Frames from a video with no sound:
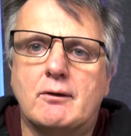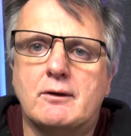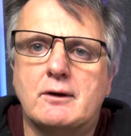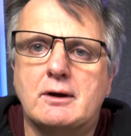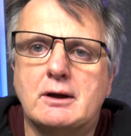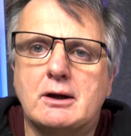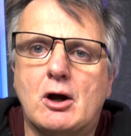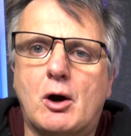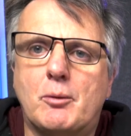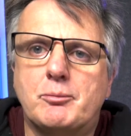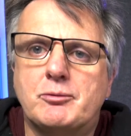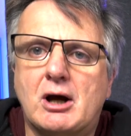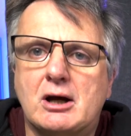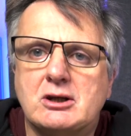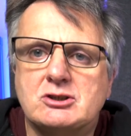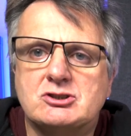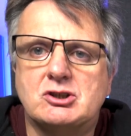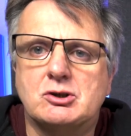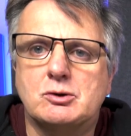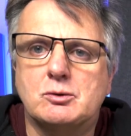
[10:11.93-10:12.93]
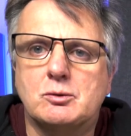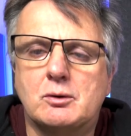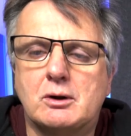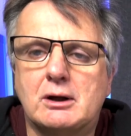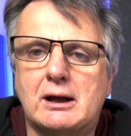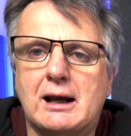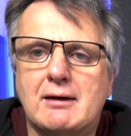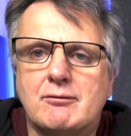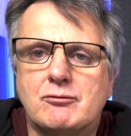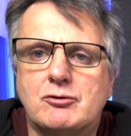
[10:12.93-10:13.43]
The update to
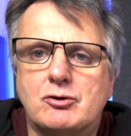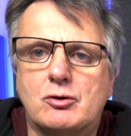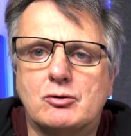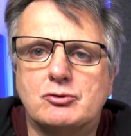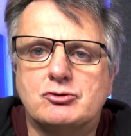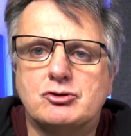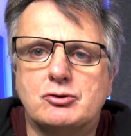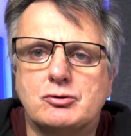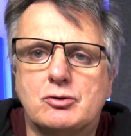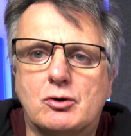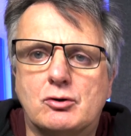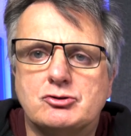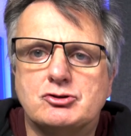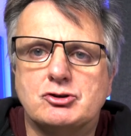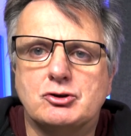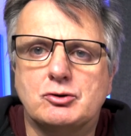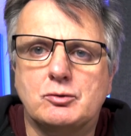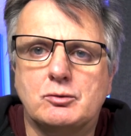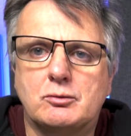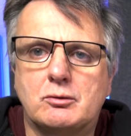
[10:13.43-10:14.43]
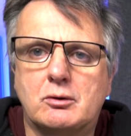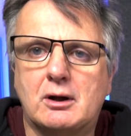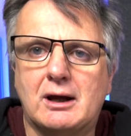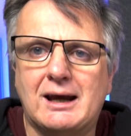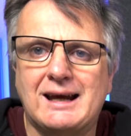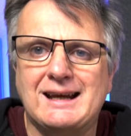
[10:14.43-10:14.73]
11.2.2